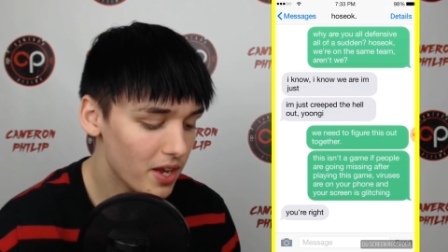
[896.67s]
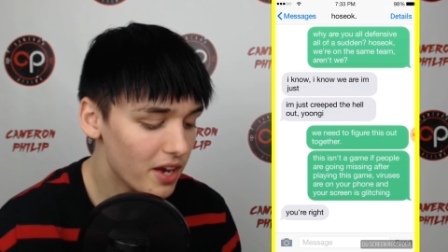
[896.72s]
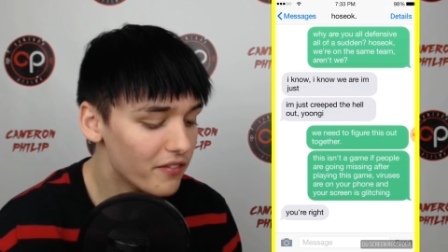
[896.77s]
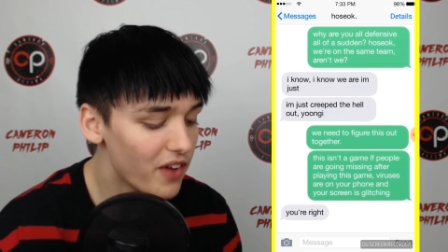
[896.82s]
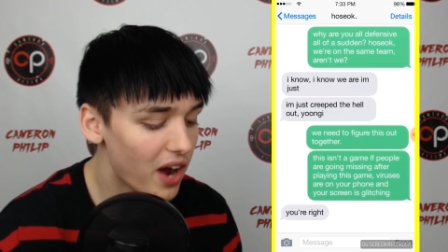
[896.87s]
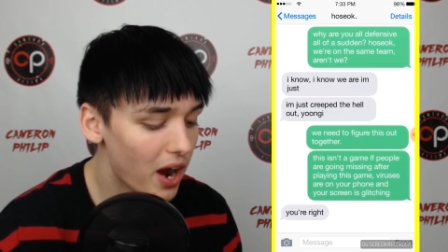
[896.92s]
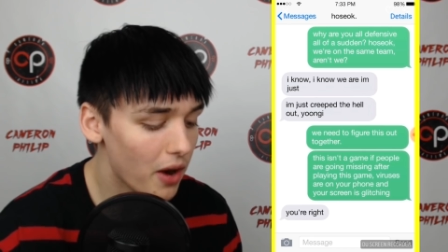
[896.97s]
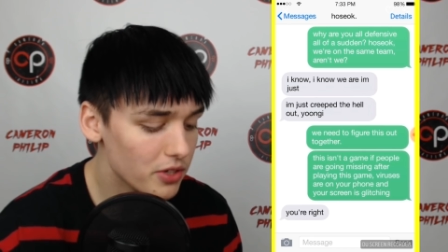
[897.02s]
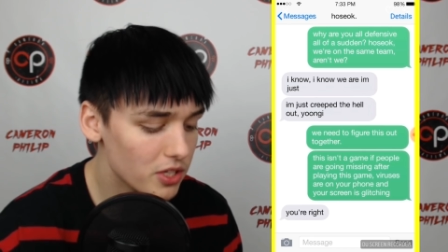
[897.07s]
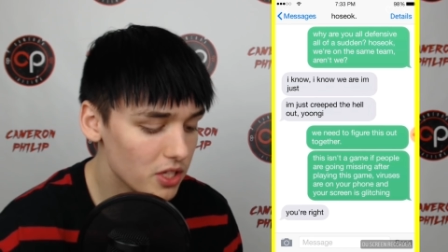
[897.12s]

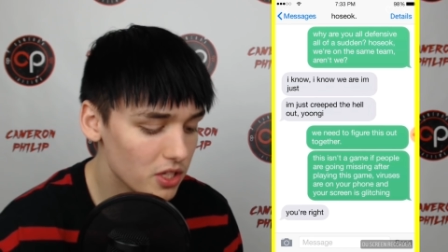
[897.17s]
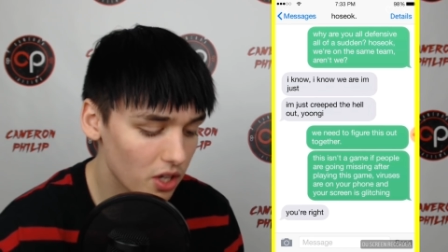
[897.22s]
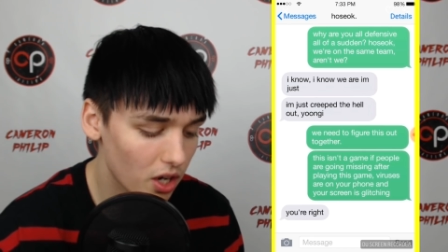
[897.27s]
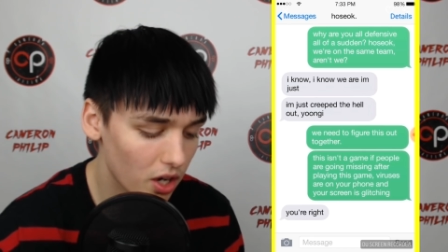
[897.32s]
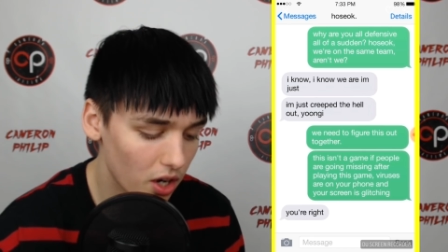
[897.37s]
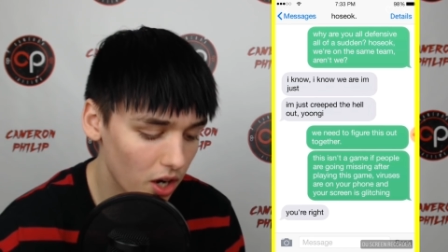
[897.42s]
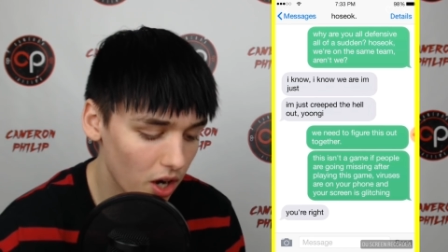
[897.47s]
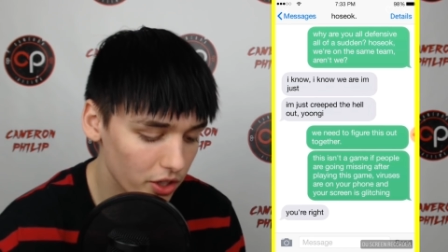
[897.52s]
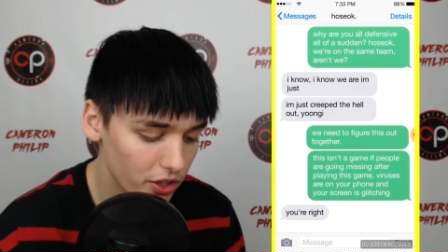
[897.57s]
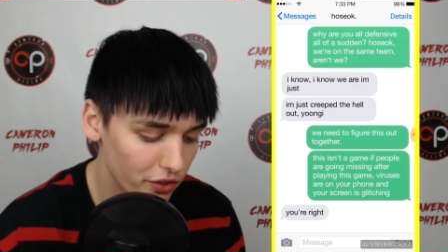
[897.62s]
Viruses
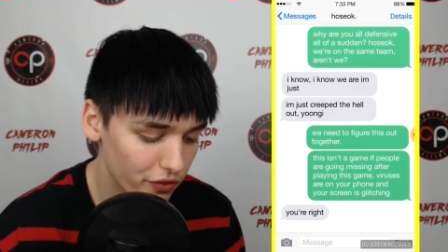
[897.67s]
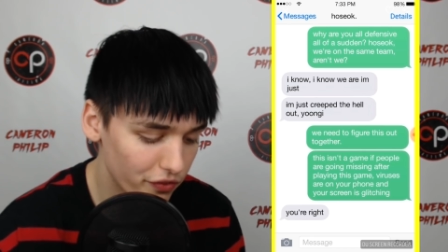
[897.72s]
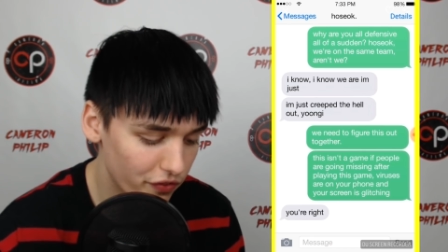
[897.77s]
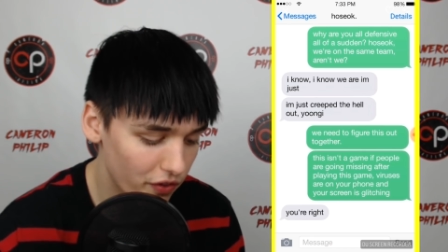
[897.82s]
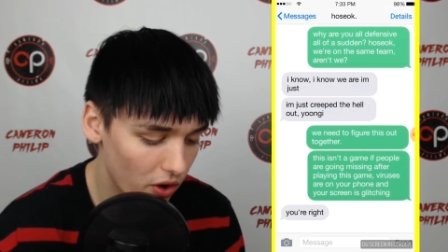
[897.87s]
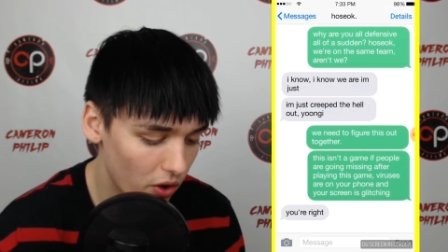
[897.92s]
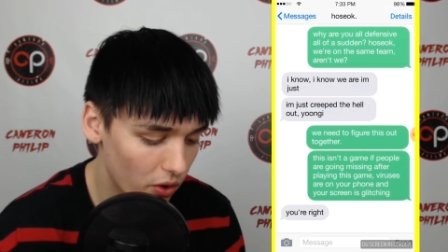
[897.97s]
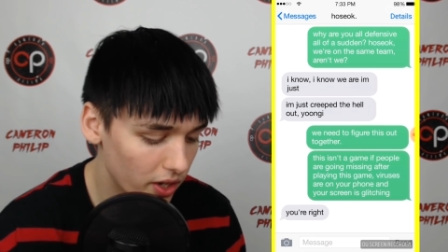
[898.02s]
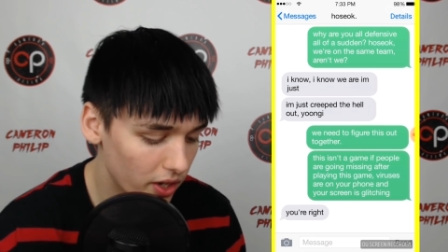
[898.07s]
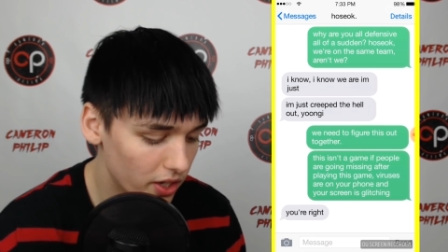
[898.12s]
are on your
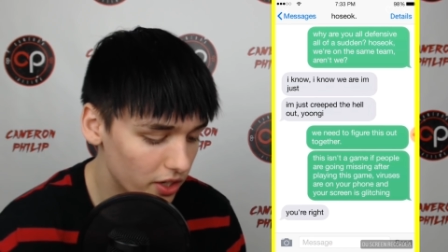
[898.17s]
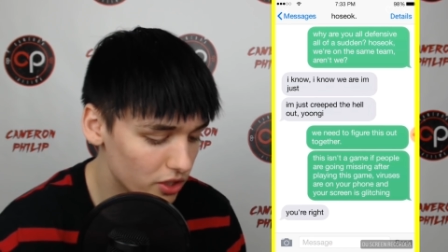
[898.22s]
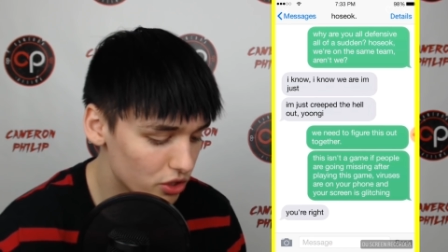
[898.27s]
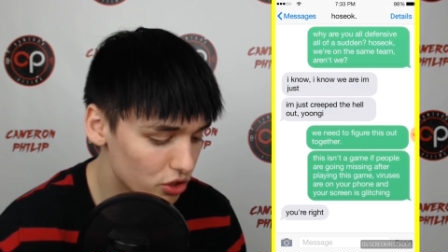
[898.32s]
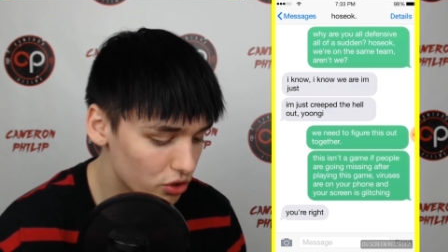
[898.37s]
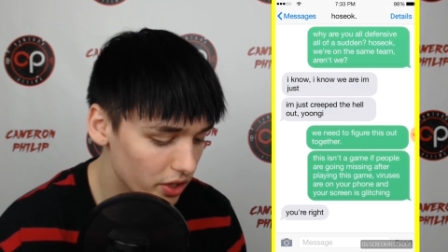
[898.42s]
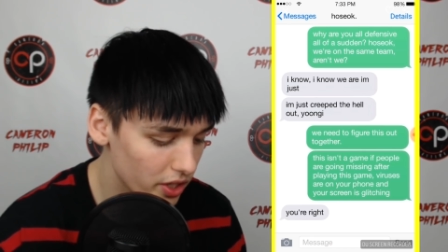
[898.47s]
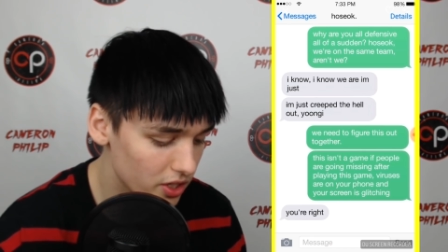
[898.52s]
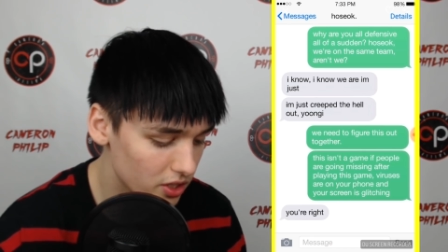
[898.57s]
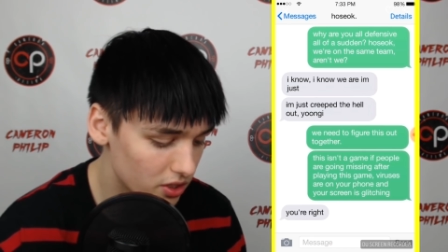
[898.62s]
phone and your
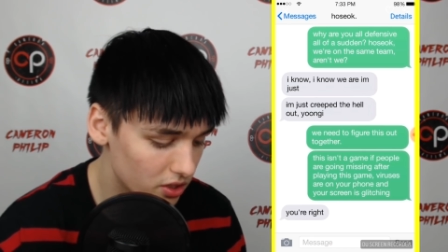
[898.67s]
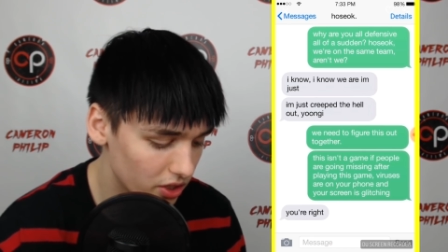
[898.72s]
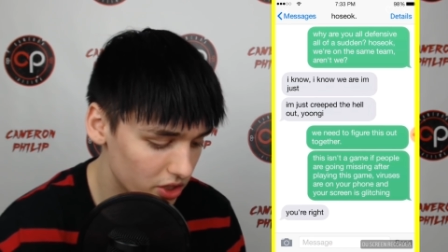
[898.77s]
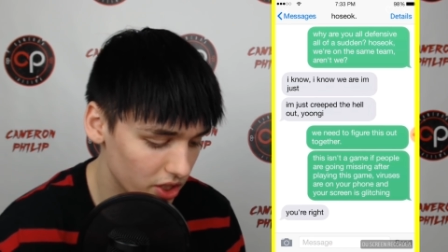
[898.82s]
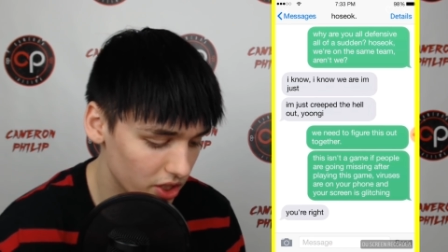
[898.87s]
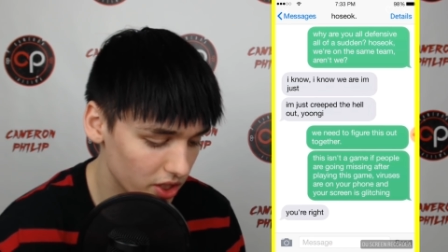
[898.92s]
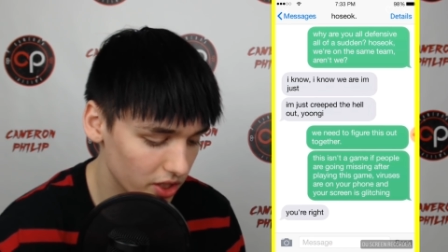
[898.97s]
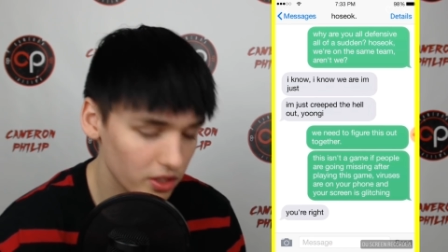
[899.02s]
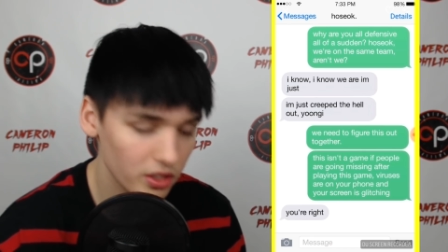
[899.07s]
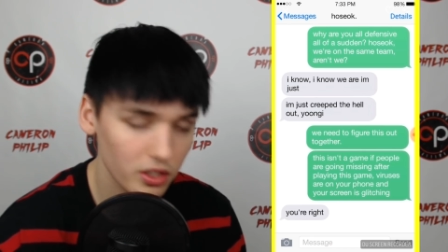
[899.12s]
screen is
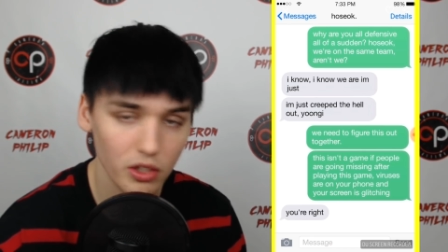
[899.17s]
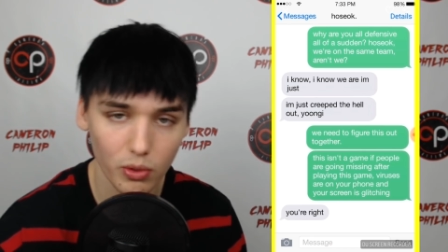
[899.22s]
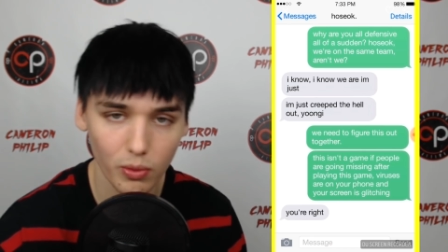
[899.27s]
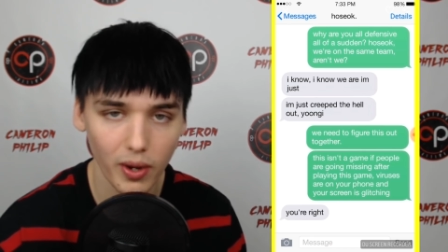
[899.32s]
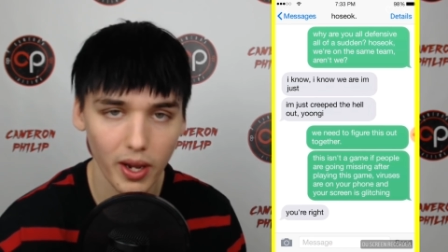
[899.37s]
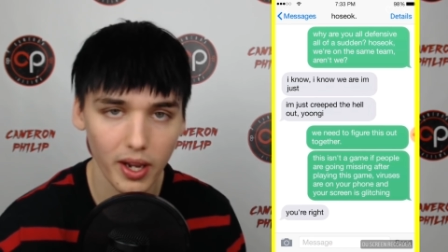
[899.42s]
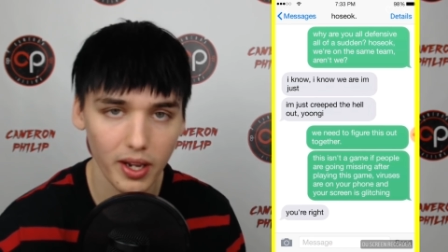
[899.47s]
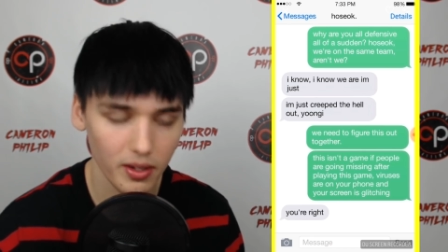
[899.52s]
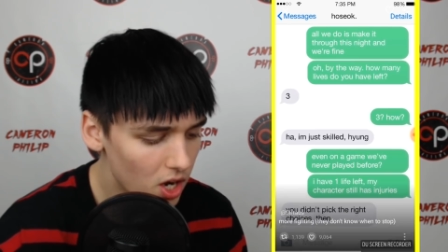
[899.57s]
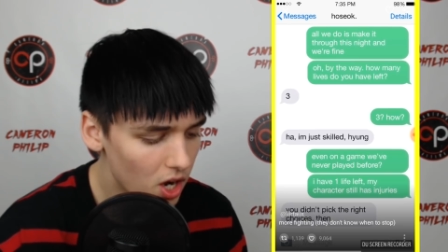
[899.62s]
glitching. You're
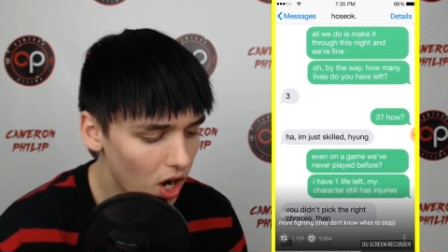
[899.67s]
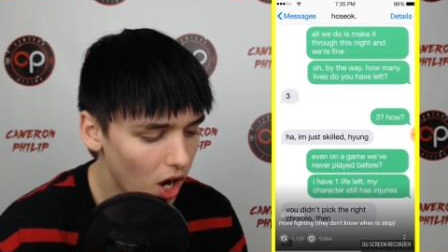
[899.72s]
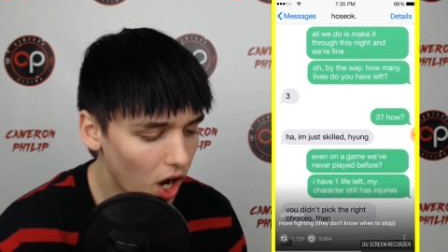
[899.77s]
right.